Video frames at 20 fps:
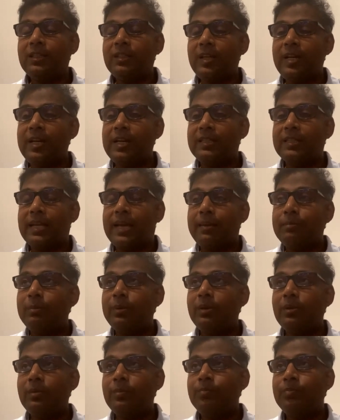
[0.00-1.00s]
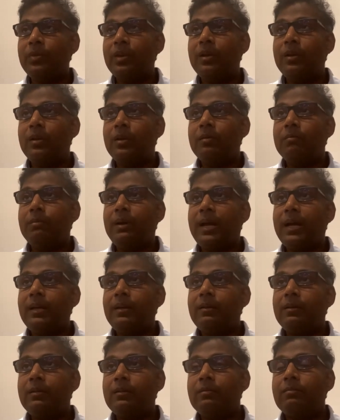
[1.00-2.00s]
just an example,
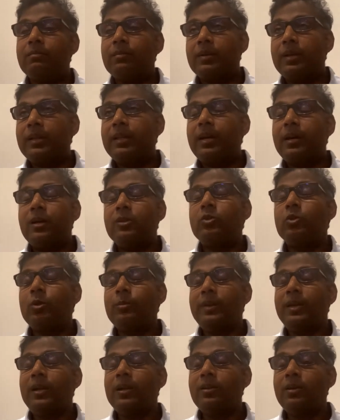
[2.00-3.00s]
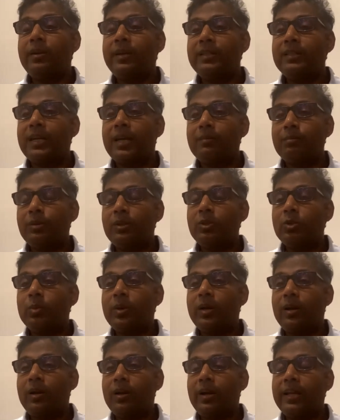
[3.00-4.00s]
but there are so many other examples
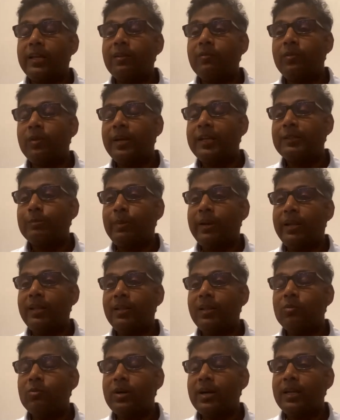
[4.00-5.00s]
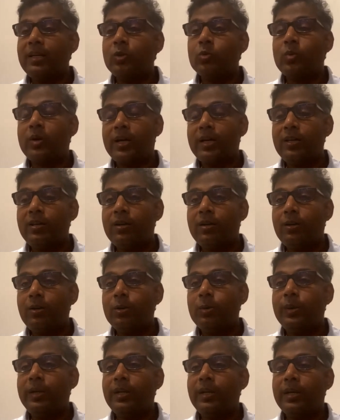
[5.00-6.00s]
where, like, if you explain the whys, why you're
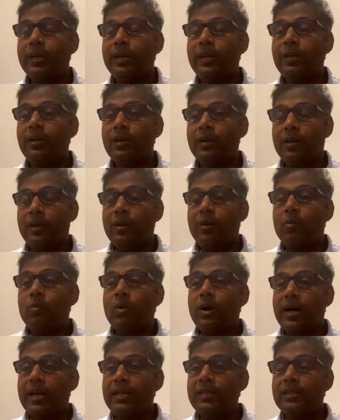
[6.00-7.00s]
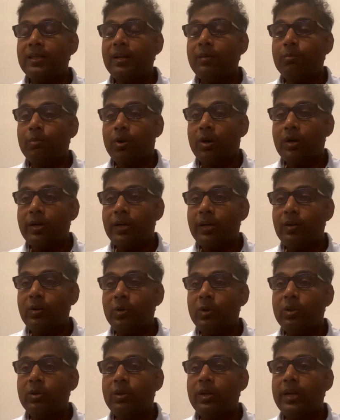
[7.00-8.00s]
doing it, why is it important
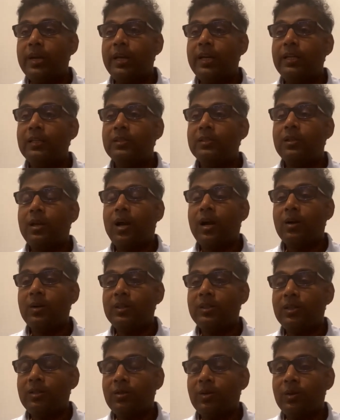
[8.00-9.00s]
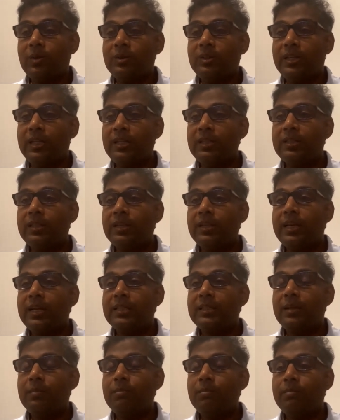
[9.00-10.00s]
to you guys, how is it going to change the
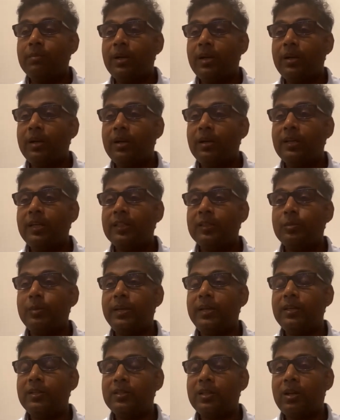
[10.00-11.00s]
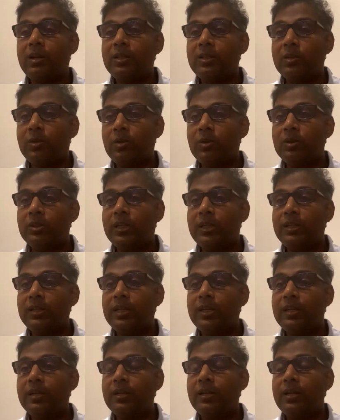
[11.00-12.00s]
experience, how is it going to change
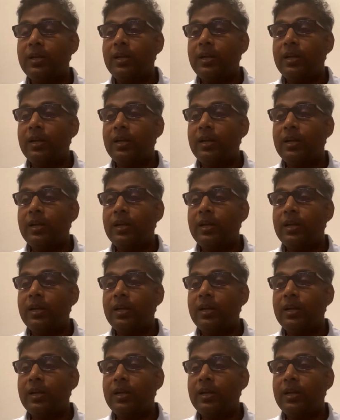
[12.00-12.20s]
the